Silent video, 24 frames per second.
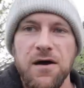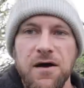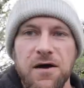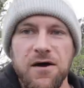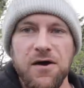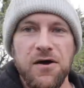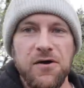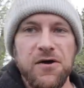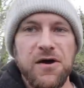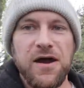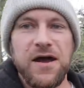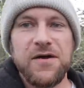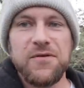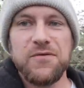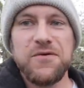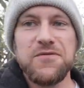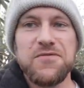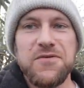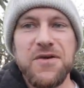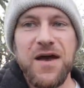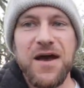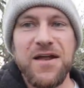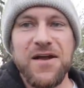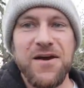All right,
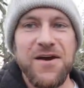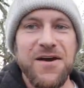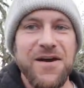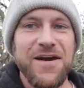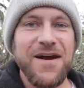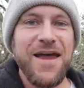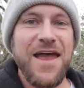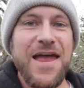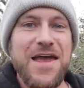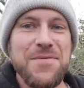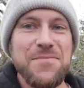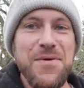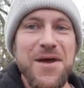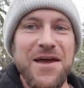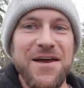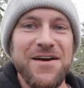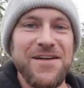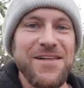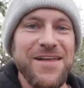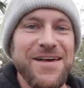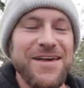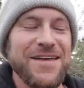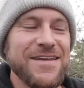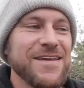we've got our hay
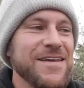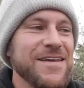bale in.